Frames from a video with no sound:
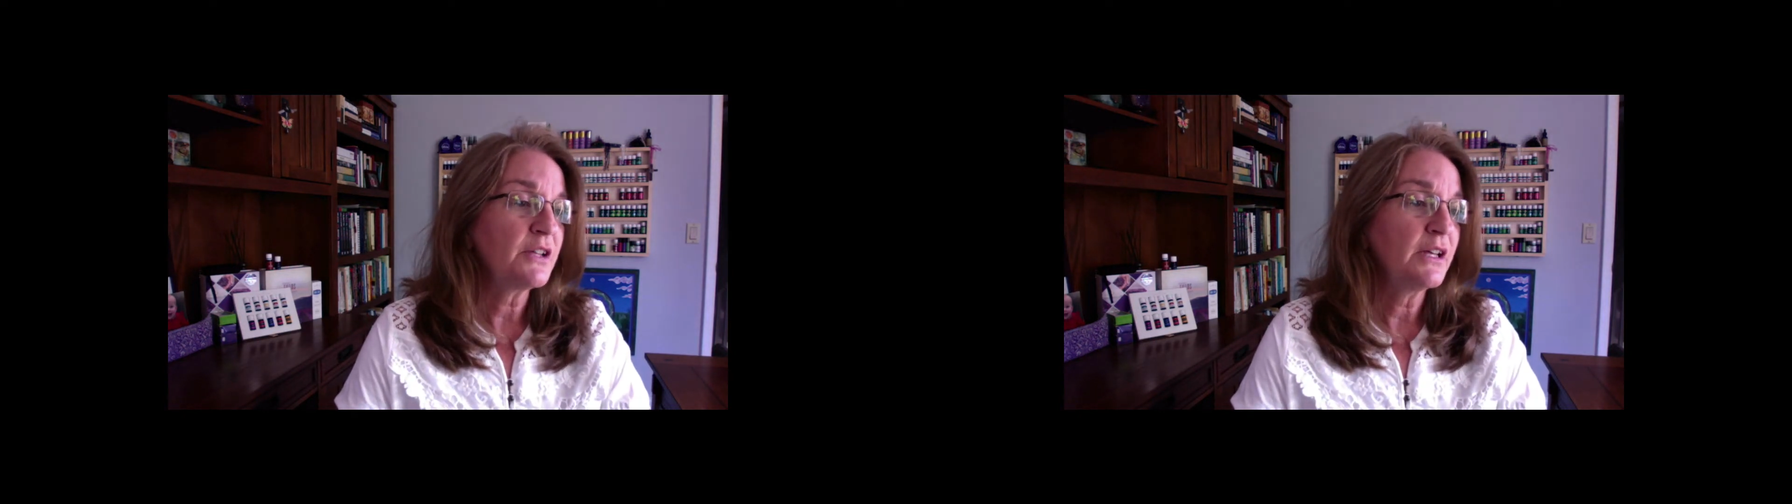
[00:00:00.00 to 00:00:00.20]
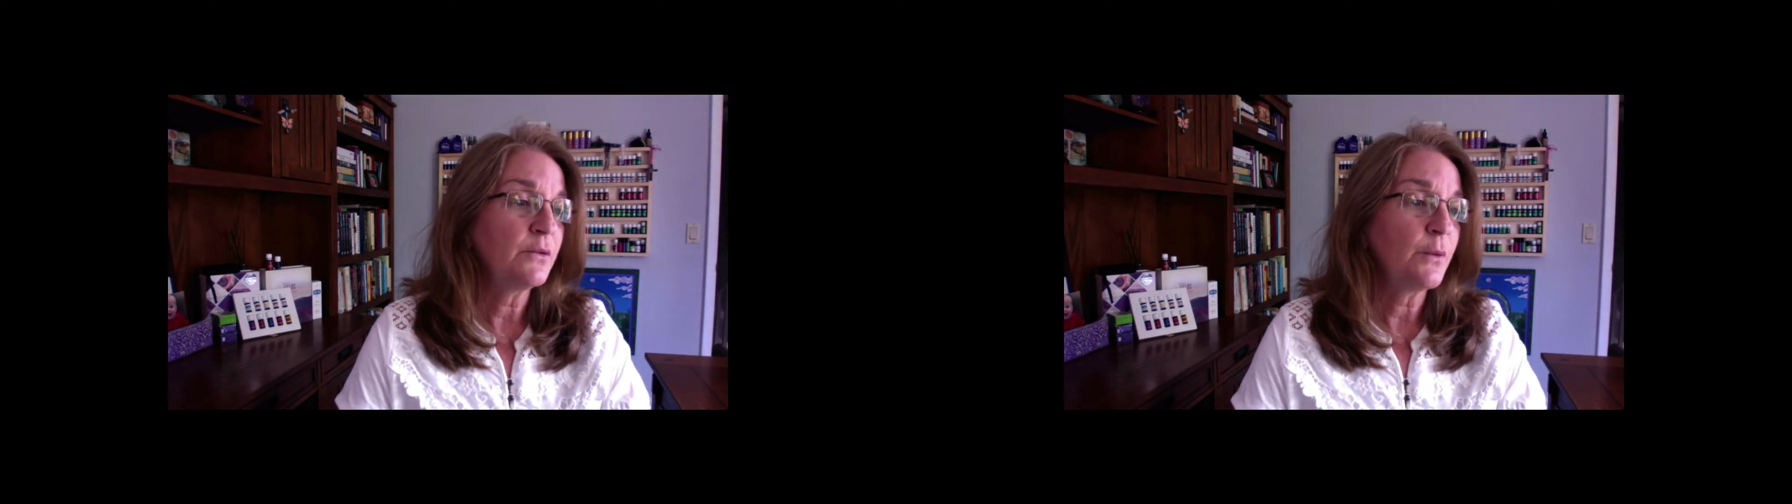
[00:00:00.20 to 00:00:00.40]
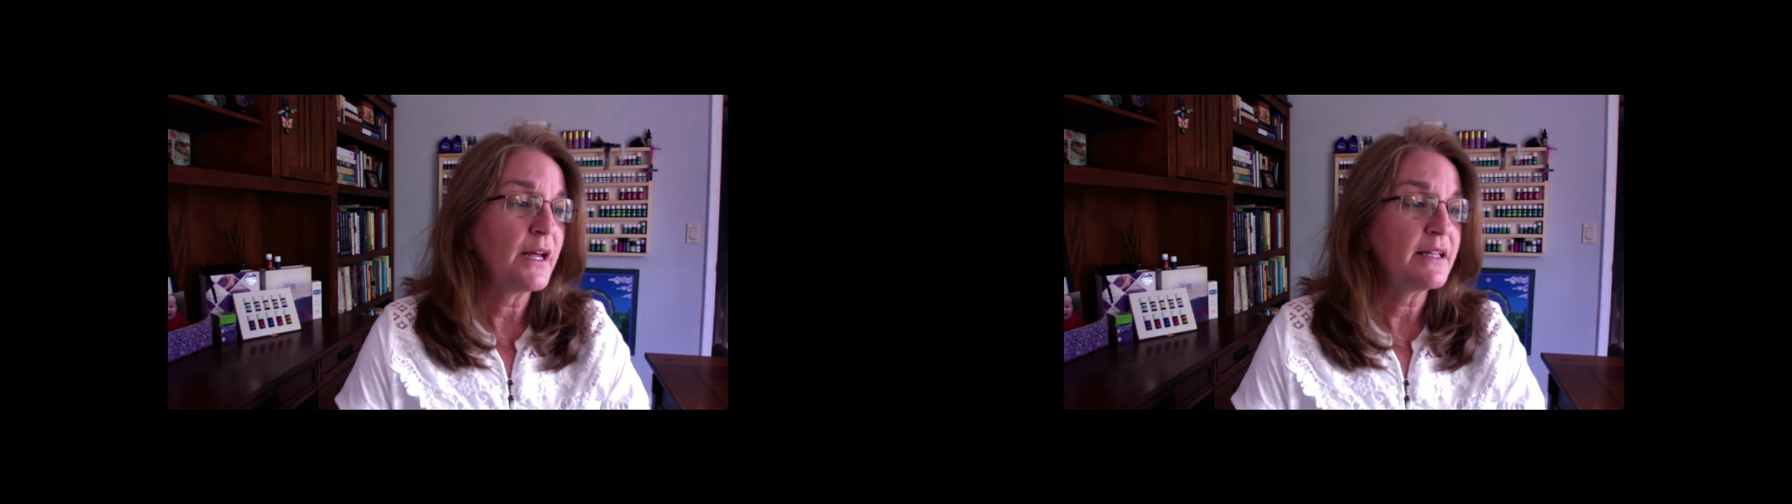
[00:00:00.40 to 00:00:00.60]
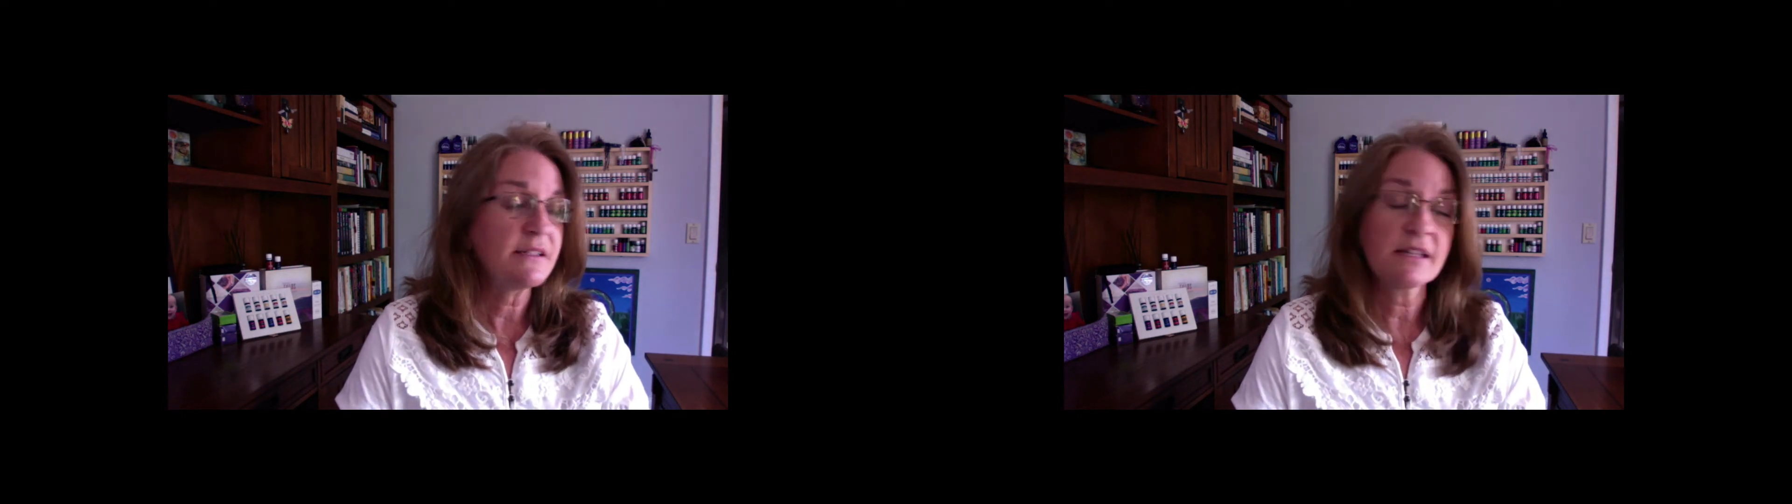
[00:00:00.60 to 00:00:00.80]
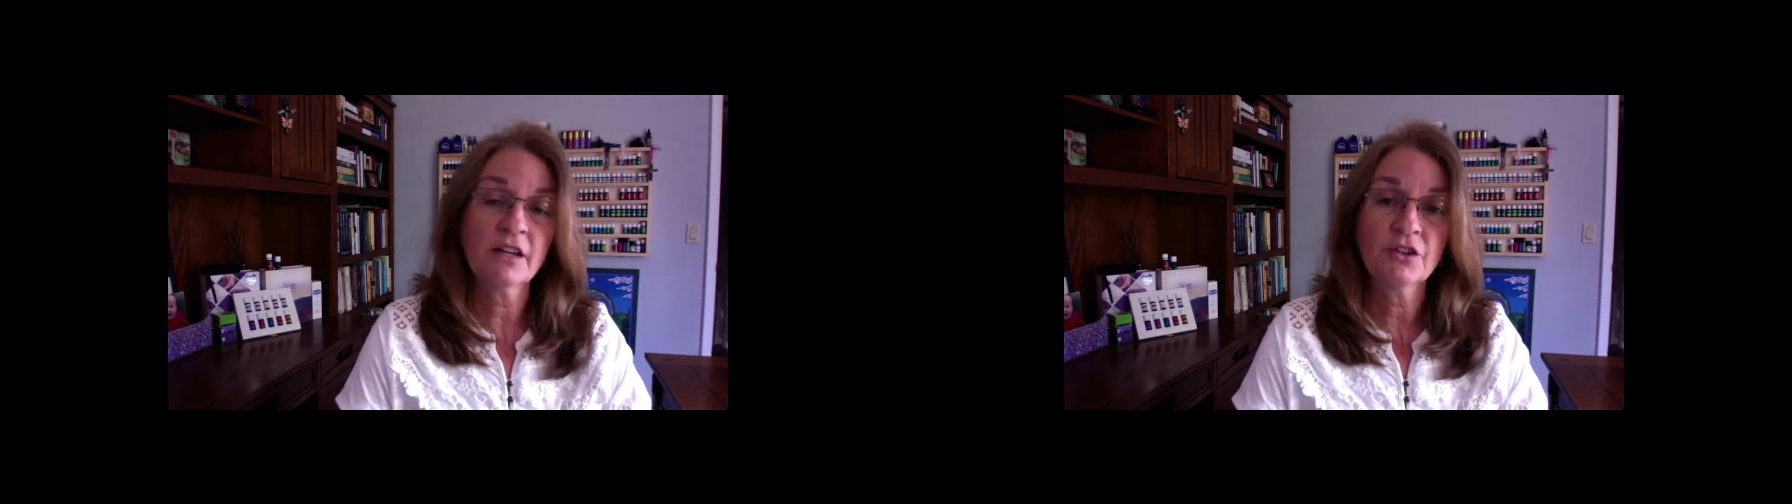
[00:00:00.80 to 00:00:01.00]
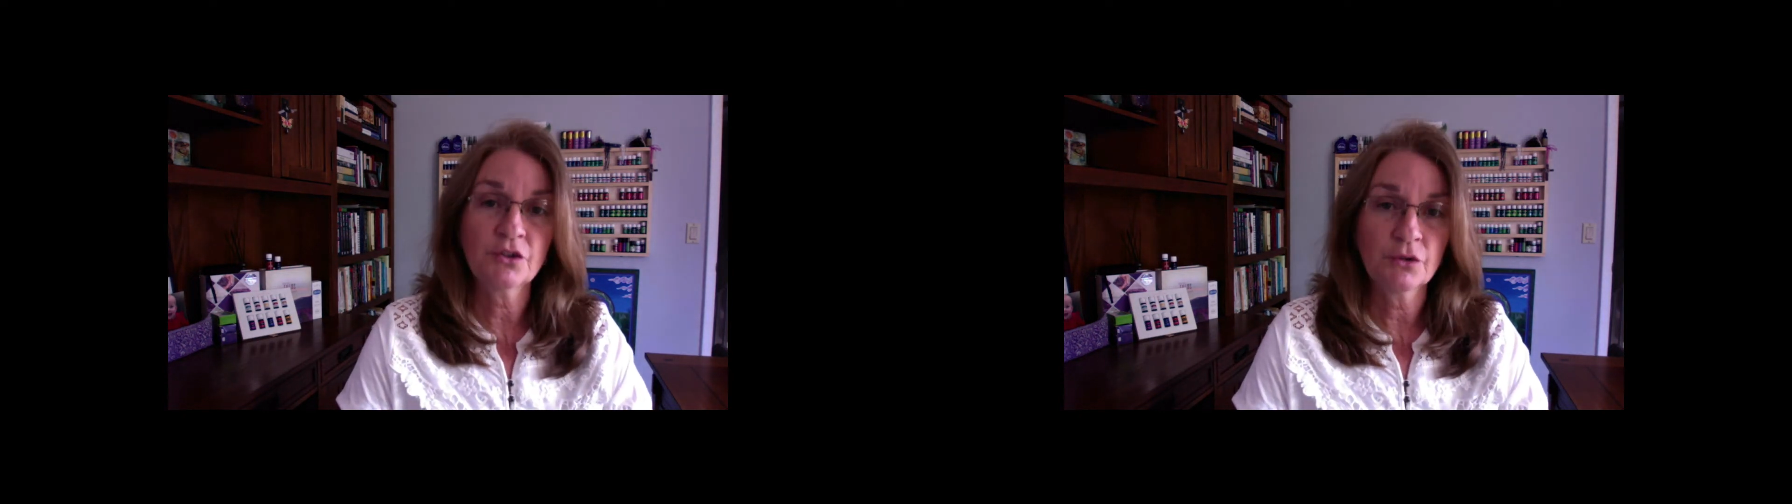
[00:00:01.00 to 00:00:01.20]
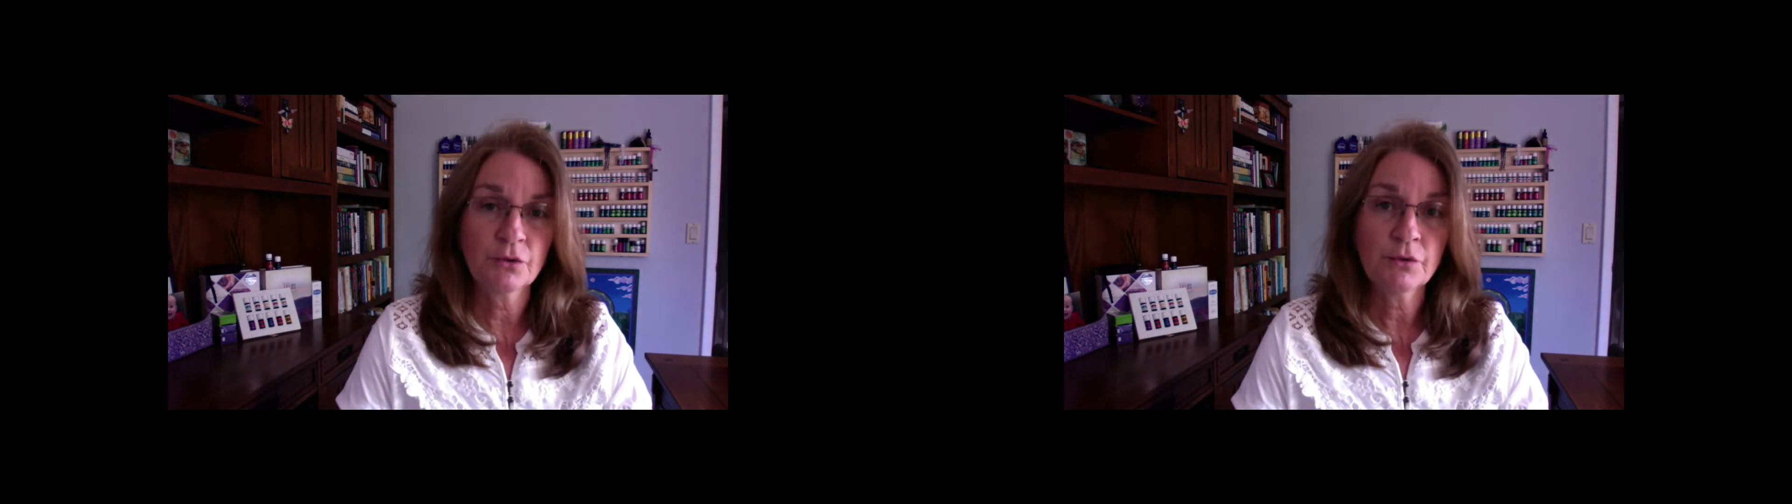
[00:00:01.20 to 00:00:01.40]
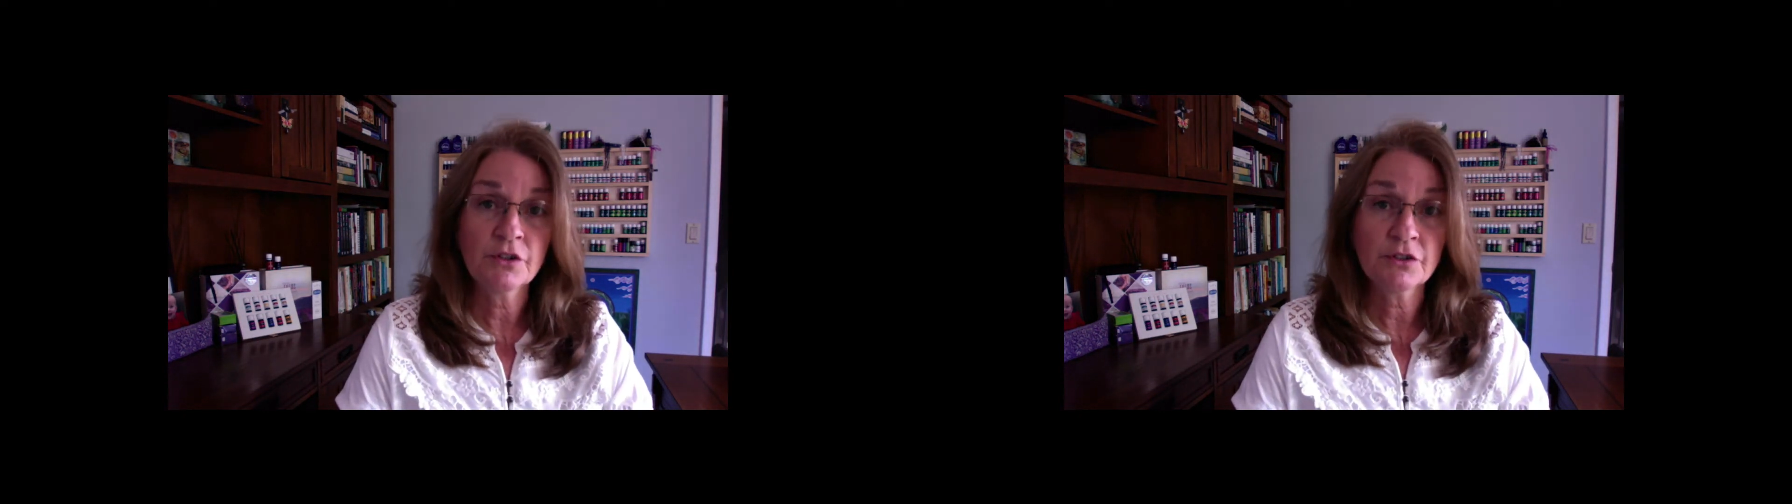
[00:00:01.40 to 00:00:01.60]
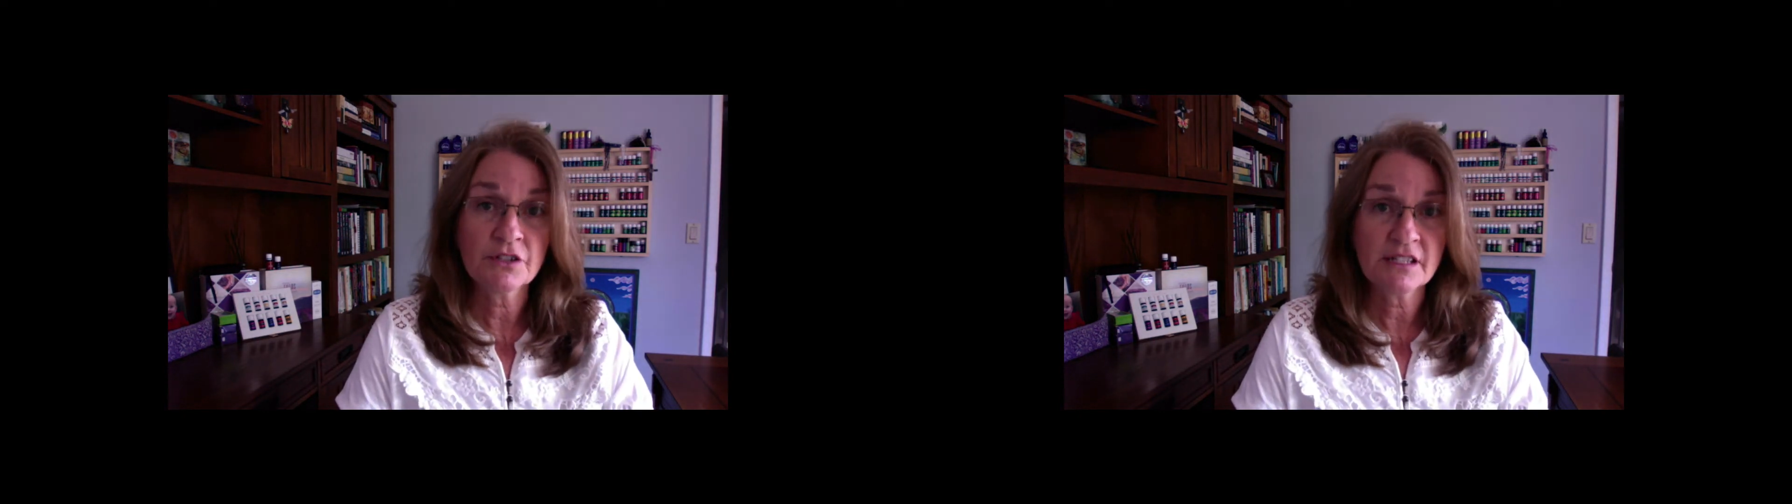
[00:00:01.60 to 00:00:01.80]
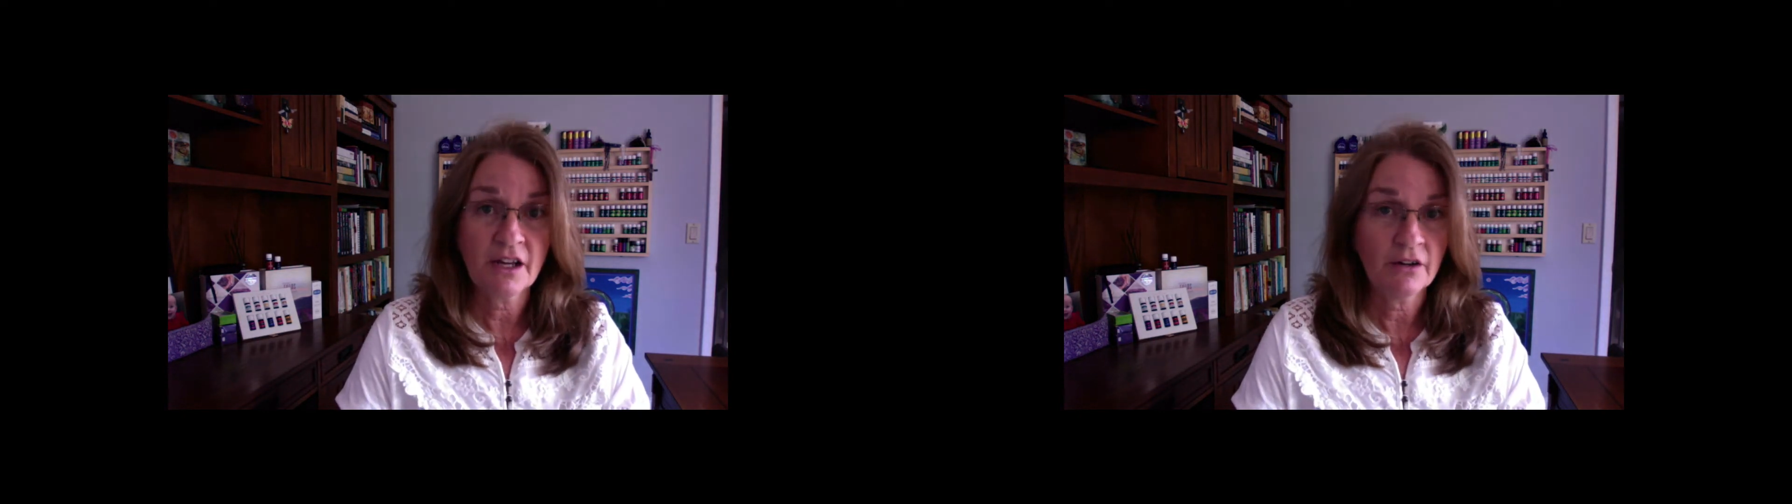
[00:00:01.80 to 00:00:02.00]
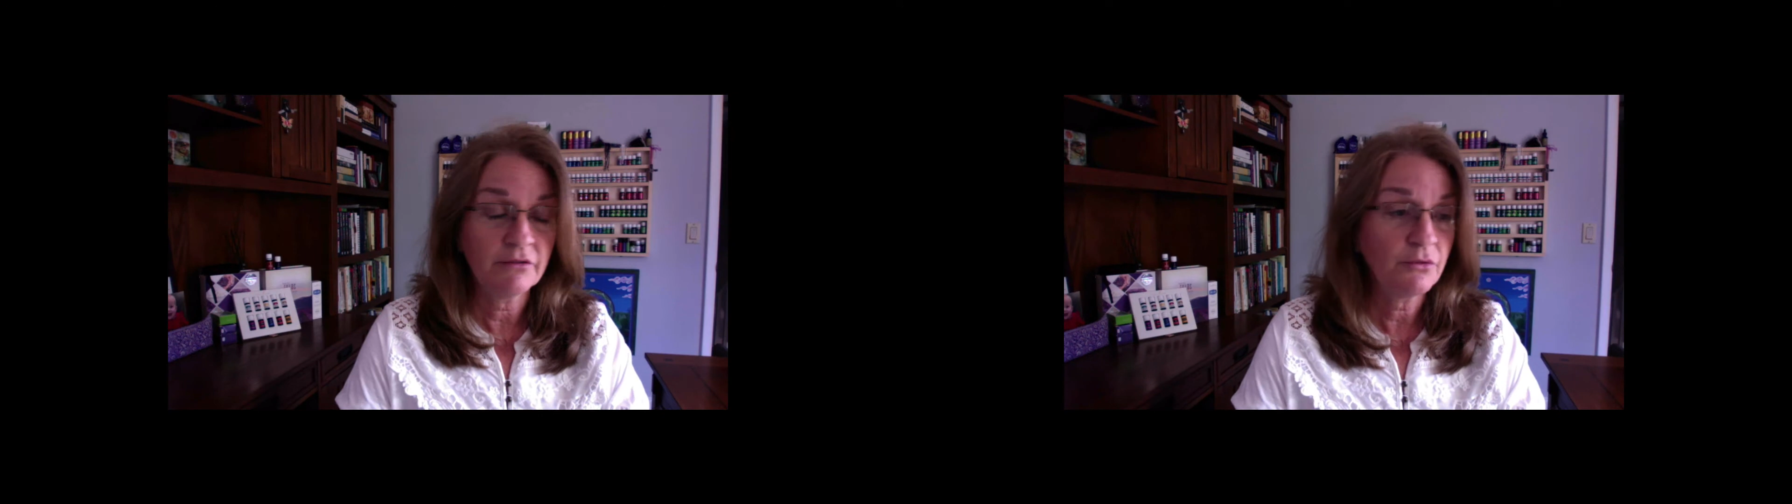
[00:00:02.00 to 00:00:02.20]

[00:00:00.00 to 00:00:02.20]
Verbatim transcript: in ways that you yourself